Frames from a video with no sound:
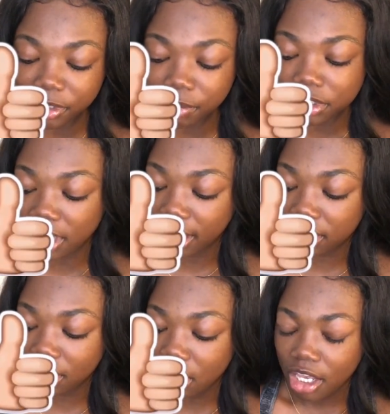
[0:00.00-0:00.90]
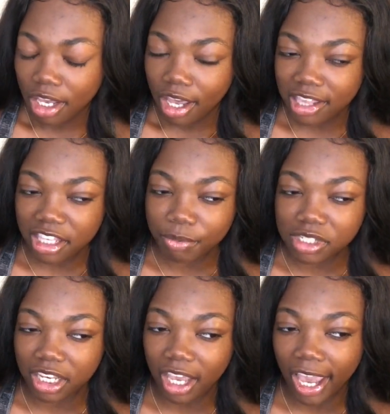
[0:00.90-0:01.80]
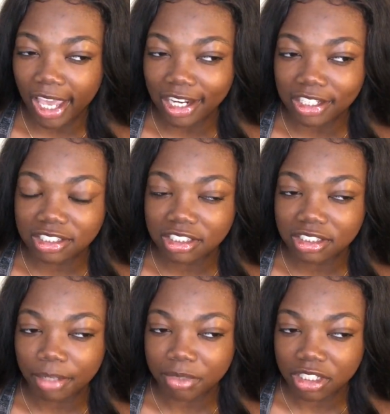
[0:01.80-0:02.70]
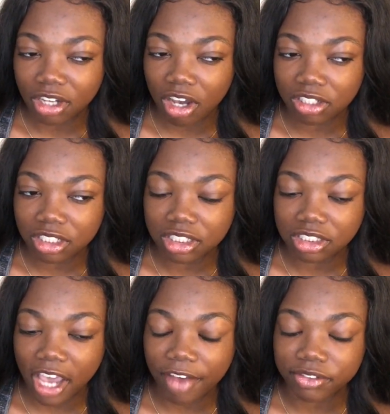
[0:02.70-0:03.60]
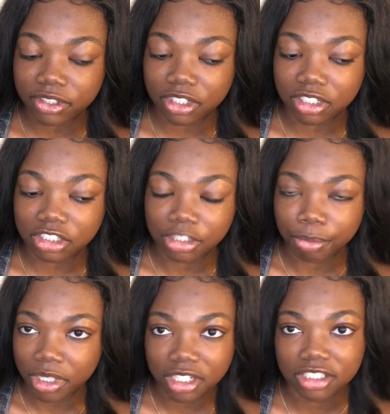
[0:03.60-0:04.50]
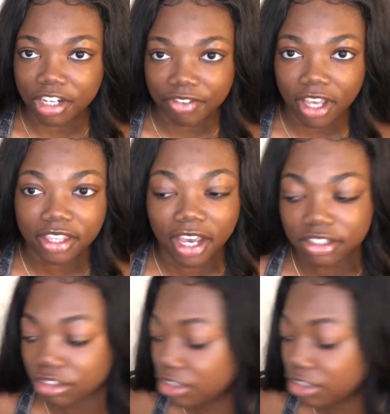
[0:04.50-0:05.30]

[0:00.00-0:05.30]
It was like, I think it was like $80 something after shipping and stuff like that.